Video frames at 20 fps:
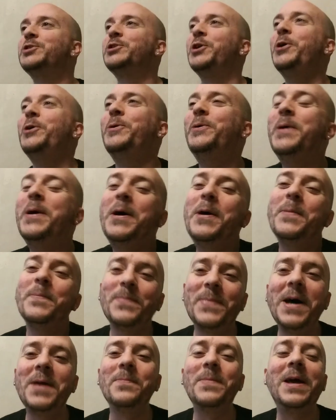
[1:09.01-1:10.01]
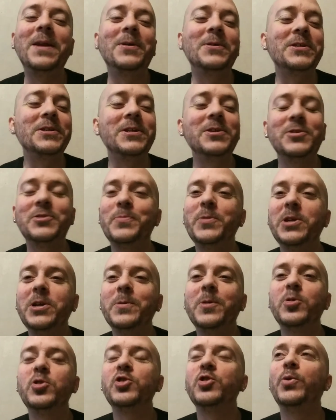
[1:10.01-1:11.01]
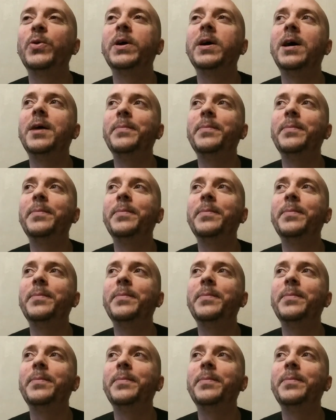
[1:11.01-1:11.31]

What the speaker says: So Ben Mendelsohn is pretty much showing